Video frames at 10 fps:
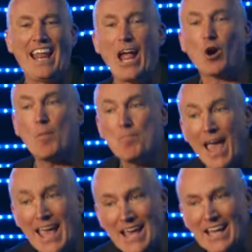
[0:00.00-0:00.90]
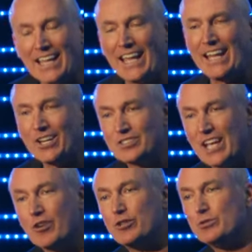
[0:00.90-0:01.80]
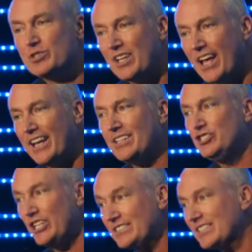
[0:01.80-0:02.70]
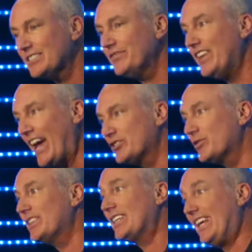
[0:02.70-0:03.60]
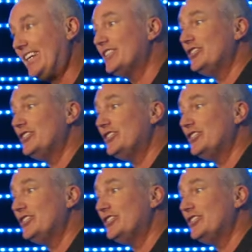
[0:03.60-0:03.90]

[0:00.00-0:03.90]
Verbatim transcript: Aramaic, here's how you say Jesus of Nazareth, the King of the